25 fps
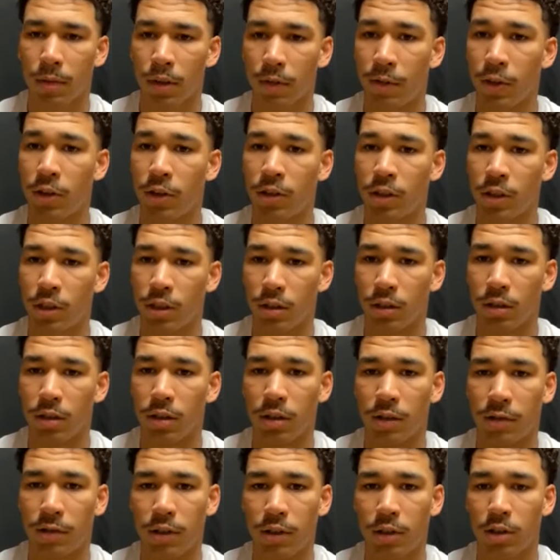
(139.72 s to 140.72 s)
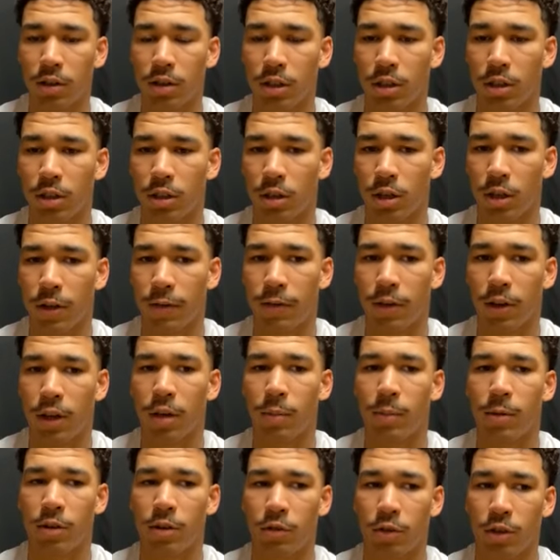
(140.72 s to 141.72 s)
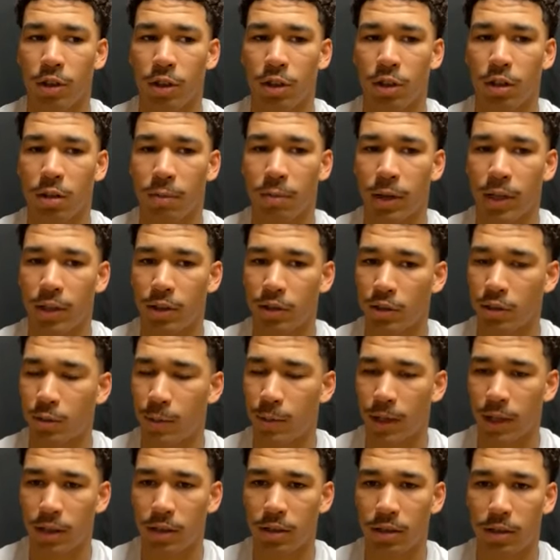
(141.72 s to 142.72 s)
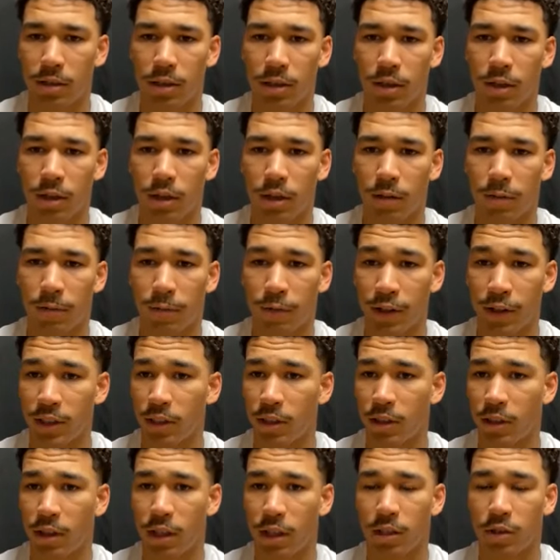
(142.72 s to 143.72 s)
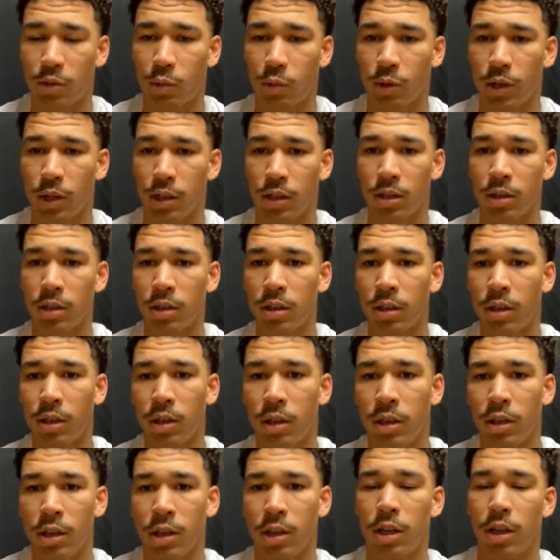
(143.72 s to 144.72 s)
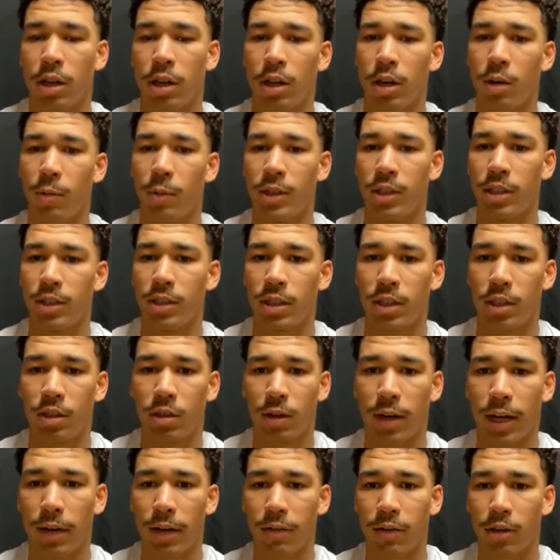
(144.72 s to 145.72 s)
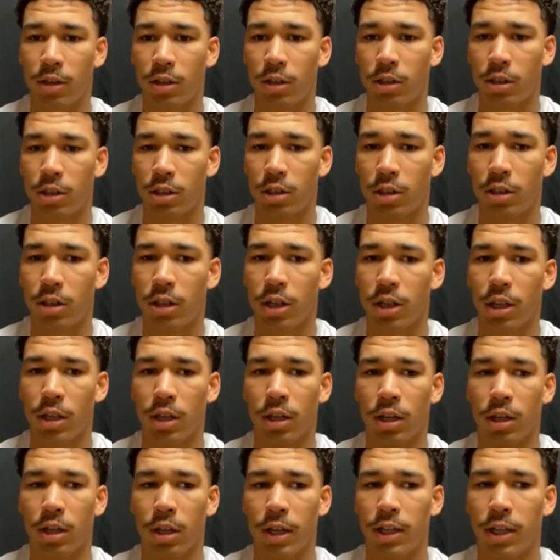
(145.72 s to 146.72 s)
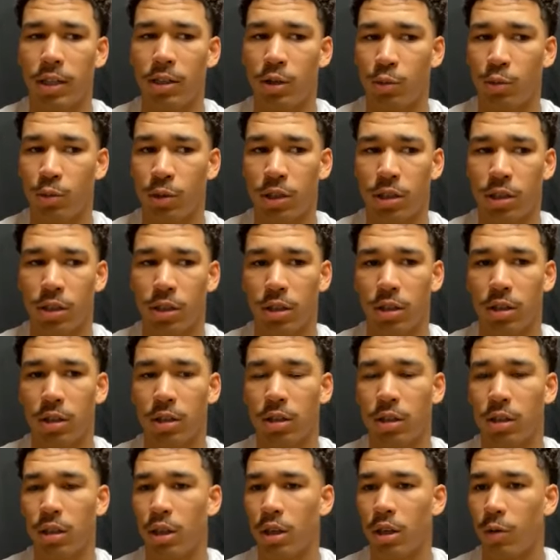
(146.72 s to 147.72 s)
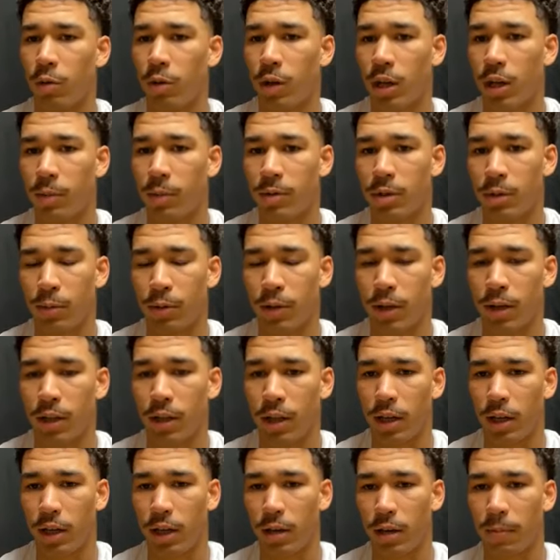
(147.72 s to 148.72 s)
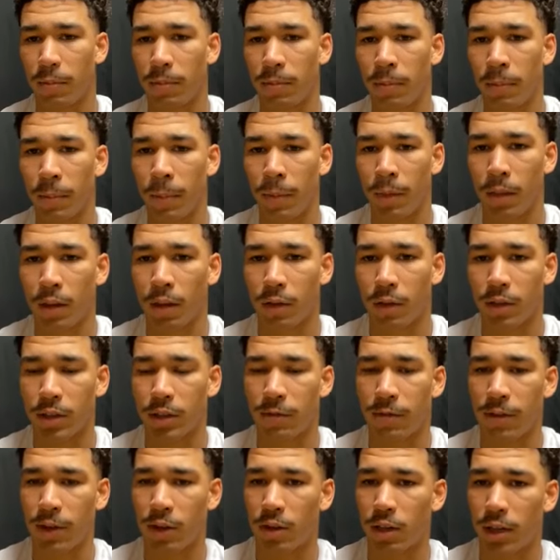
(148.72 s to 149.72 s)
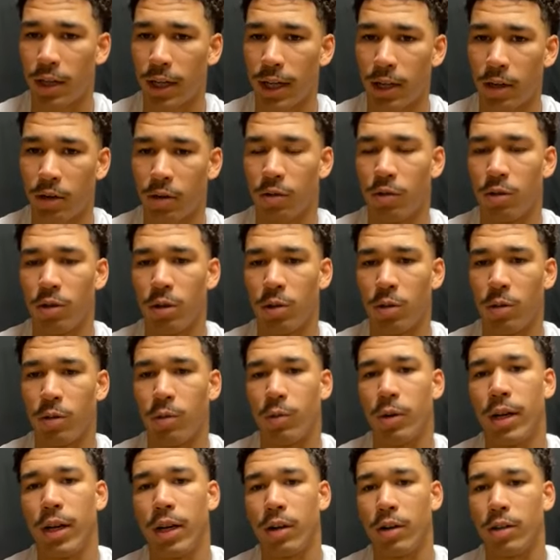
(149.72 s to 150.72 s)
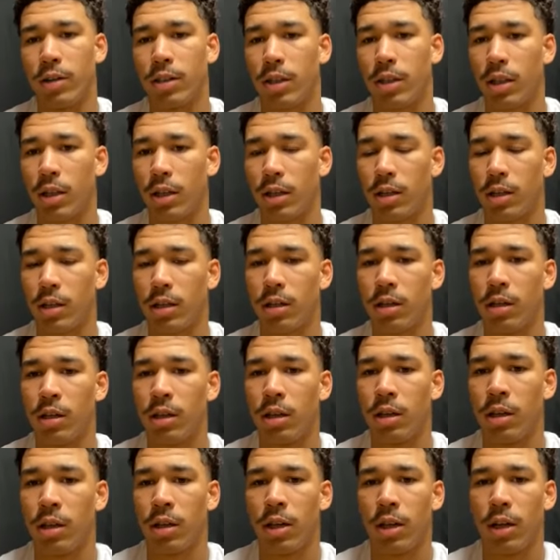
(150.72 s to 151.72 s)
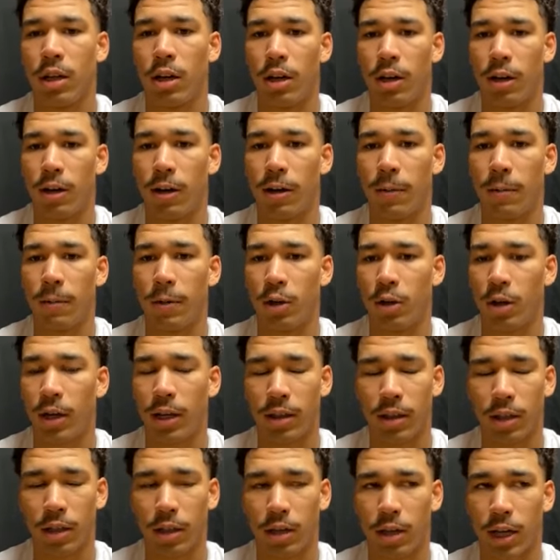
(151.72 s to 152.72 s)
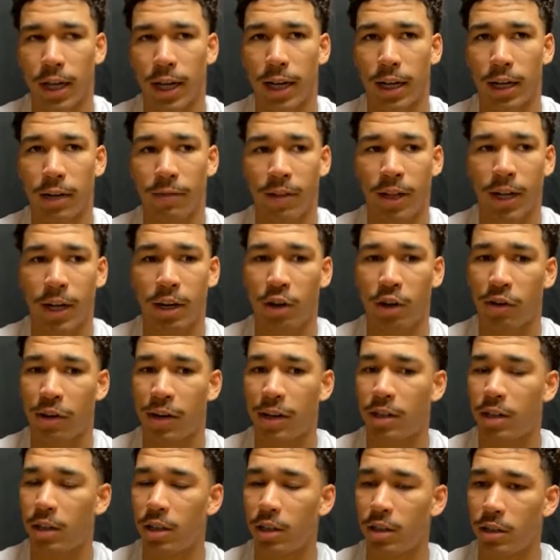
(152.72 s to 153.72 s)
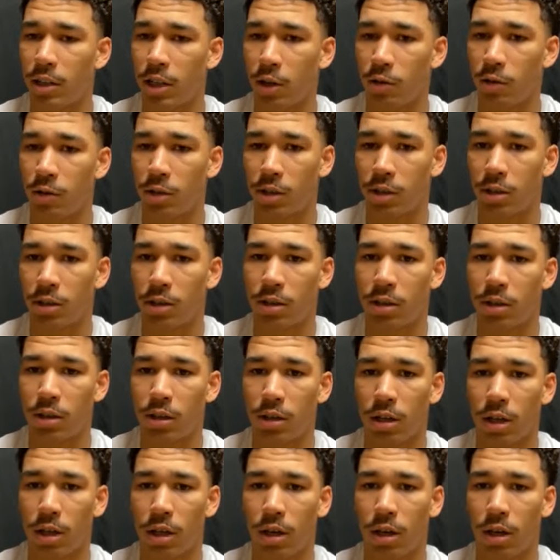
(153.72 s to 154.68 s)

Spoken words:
I feel good. I feel good. You know, I feel like I'm in a really good mental space, physically as well, and just, you know, having a good intuition, you know, when it comes to playing the game. Just feeling it out, knowing what Aaron's thinking. You know, I think I got to give a lot of credit to these coaches,